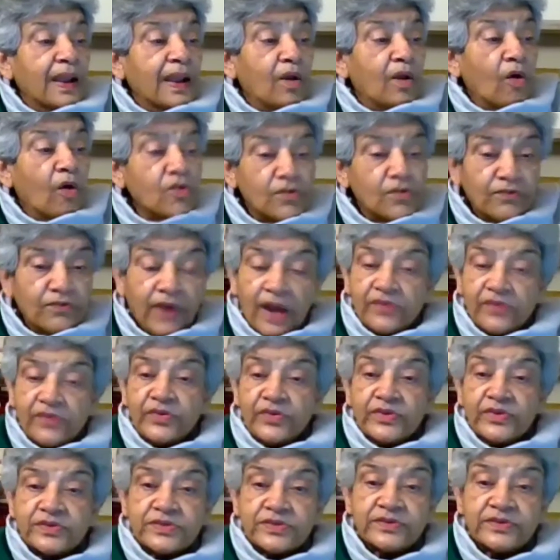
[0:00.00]
lot of
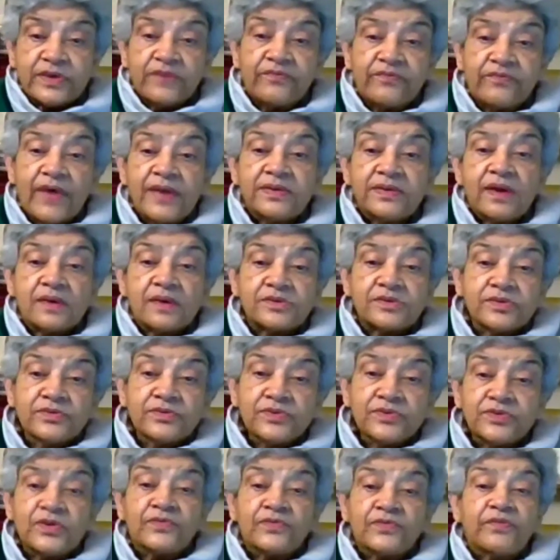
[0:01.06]
countries, in fact,
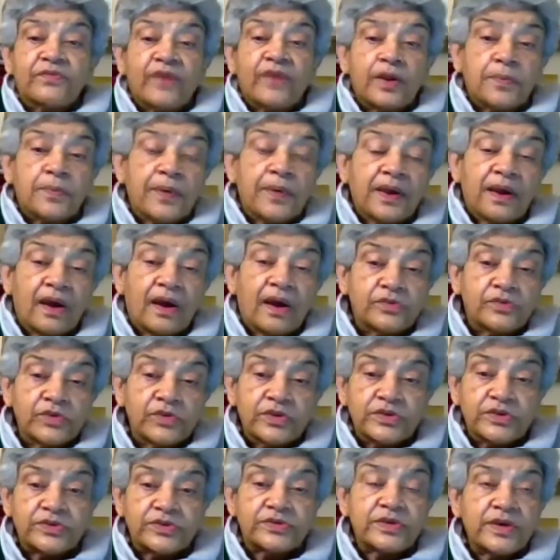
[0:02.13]
dozens of developing
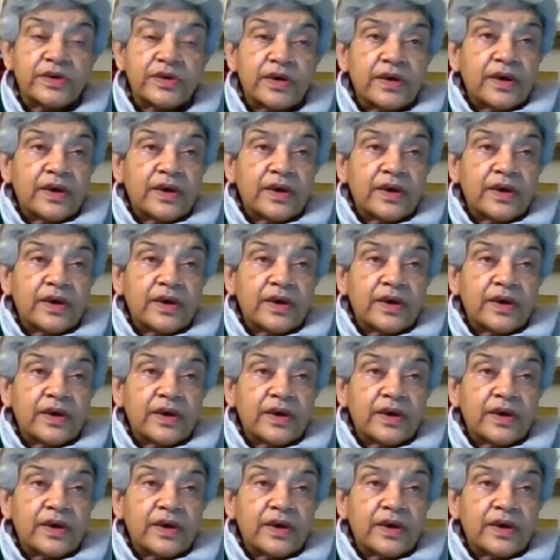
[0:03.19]
countries.